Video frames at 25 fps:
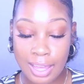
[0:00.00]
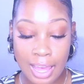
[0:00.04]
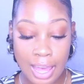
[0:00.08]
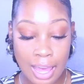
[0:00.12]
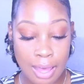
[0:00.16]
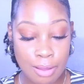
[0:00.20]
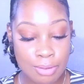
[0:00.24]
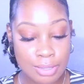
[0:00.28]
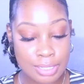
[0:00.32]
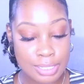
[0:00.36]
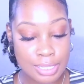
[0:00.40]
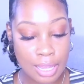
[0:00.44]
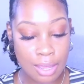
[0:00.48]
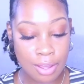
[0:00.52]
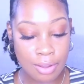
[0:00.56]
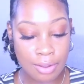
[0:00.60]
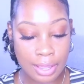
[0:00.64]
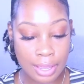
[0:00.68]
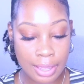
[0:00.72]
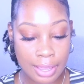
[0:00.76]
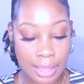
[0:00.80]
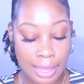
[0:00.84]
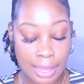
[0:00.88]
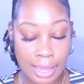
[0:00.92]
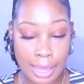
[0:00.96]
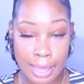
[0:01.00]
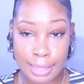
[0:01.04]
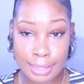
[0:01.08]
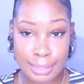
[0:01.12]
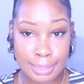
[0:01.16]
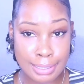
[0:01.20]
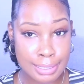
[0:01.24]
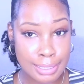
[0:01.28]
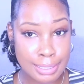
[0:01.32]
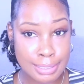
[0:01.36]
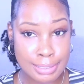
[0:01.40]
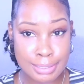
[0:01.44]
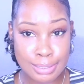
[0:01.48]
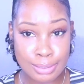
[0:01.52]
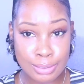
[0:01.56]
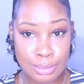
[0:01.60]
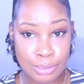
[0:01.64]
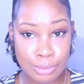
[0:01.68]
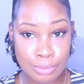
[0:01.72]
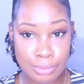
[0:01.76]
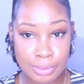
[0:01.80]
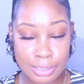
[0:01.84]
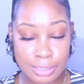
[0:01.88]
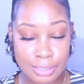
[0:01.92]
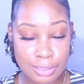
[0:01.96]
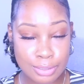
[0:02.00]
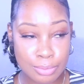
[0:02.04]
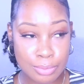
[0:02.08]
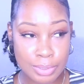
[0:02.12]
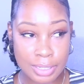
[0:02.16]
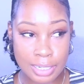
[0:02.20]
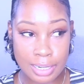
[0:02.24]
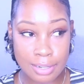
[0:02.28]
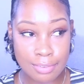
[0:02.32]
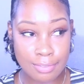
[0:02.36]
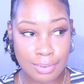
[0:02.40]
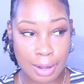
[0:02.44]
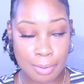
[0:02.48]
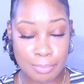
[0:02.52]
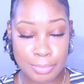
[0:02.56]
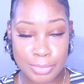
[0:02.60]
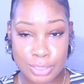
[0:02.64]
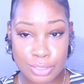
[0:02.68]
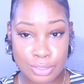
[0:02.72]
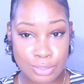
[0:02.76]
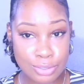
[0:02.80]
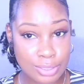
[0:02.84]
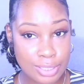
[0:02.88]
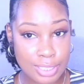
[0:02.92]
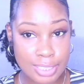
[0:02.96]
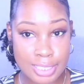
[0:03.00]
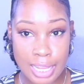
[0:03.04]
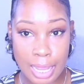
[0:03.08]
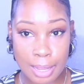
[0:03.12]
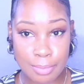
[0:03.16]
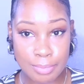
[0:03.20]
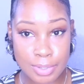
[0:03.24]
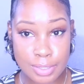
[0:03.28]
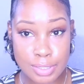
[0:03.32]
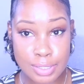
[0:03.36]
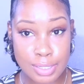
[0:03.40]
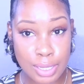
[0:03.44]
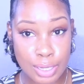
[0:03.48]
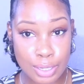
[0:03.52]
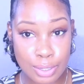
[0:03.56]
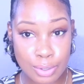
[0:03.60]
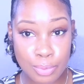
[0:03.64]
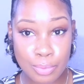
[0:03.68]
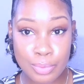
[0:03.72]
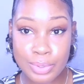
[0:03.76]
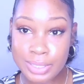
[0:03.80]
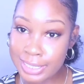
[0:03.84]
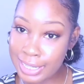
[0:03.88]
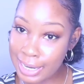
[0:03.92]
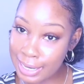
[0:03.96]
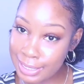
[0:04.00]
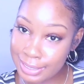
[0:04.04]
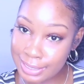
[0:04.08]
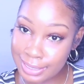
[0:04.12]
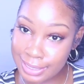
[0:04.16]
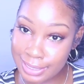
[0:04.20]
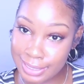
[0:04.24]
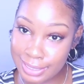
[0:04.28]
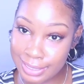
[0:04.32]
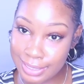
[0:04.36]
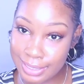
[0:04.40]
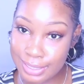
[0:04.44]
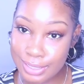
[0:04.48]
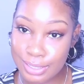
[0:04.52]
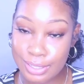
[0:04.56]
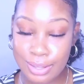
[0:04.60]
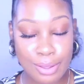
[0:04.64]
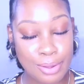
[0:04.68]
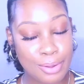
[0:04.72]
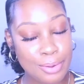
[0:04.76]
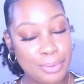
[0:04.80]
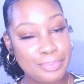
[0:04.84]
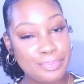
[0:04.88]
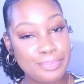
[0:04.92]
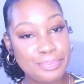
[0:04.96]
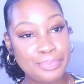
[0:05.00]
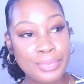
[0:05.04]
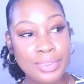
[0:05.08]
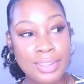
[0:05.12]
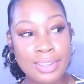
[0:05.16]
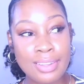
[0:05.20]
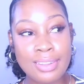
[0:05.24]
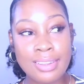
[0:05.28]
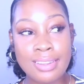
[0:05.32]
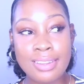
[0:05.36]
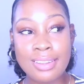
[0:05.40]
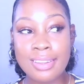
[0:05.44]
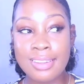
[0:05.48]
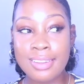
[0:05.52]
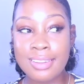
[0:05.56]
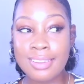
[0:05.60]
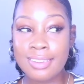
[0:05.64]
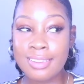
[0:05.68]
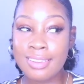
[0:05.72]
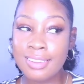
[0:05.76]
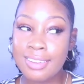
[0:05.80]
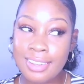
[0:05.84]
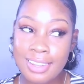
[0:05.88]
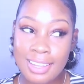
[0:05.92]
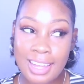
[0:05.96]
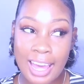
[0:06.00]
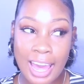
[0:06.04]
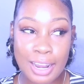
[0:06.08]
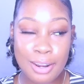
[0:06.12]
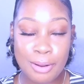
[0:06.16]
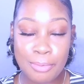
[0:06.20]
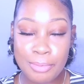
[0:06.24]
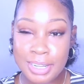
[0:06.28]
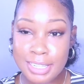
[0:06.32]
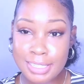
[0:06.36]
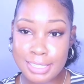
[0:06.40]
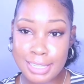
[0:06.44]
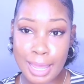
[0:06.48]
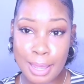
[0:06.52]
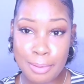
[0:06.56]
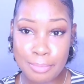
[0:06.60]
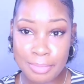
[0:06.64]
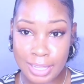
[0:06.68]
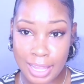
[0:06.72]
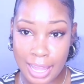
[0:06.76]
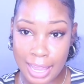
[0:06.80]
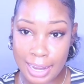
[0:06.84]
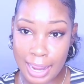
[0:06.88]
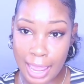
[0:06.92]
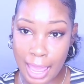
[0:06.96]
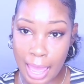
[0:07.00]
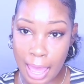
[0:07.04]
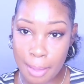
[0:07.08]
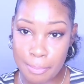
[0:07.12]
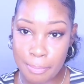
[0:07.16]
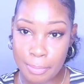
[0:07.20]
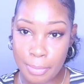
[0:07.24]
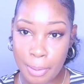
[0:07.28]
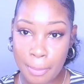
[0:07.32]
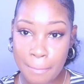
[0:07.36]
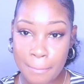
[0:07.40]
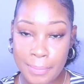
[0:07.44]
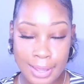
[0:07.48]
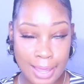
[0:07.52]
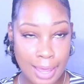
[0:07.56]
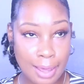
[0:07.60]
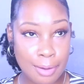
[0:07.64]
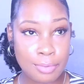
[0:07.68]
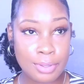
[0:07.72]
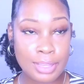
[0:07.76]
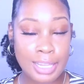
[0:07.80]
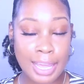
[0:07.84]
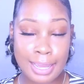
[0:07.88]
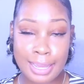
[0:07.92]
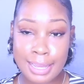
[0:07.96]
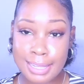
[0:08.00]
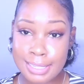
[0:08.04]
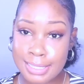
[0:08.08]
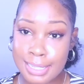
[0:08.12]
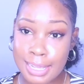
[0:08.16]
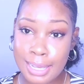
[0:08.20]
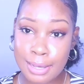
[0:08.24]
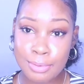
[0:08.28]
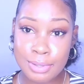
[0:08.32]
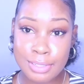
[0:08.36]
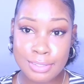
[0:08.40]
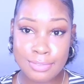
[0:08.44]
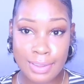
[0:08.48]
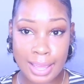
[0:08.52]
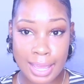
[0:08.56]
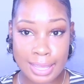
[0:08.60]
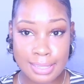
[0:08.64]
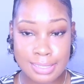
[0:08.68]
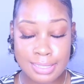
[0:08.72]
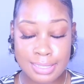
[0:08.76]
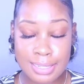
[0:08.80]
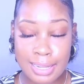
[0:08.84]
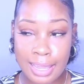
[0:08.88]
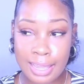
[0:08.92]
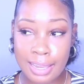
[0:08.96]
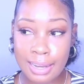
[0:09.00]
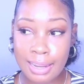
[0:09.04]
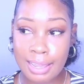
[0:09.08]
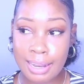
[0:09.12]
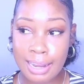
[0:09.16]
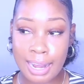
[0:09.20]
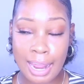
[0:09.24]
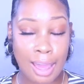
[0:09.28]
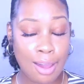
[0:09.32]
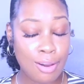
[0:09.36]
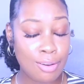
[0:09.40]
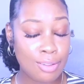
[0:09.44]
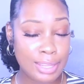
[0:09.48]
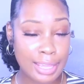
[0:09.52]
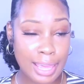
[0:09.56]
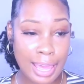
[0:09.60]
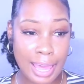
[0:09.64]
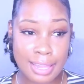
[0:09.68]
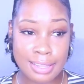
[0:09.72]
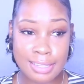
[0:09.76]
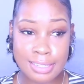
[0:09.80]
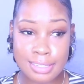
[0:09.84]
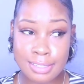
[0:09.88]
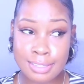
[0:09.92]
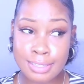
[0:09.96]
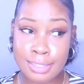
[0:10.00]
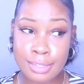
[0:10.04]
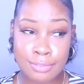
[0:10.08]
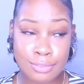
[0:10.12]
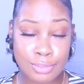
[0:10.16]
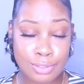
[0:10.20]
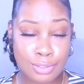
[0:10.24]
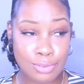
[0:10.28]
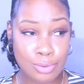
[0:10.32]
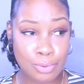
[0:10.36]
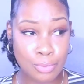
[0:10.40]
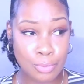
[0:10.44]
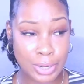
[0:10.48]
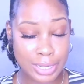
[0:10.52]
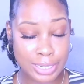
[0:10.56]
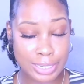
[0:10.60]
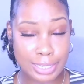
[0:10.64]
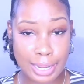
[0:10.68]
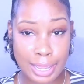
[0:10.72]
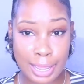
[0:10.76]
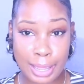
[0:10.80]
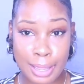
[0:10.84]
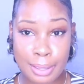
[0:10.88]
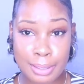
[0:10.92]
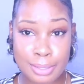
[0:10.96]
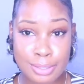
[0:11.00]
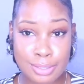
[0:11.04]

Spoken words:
I was like, okay, I got Nclex for 2 weeks, whatever. I'm gonna use this time to study, which I did. So I don't want to say I'm glad it happened, but like I said, I was vaccinated and I only had the sniffles for 1 day.